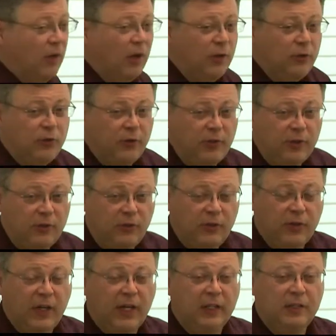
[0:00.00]
consonants
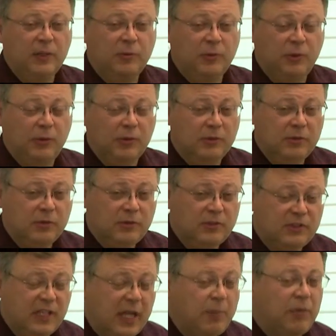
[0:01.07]
are the more
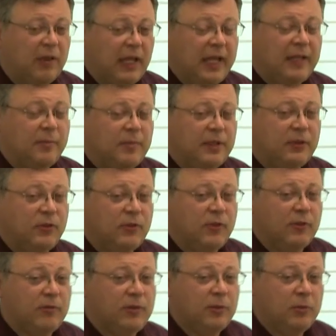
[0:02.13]
stable elements
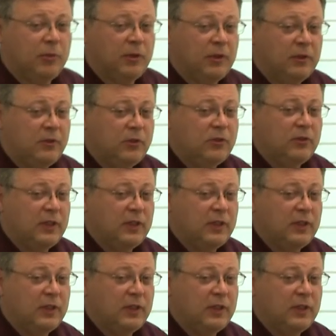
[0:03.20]
of the words.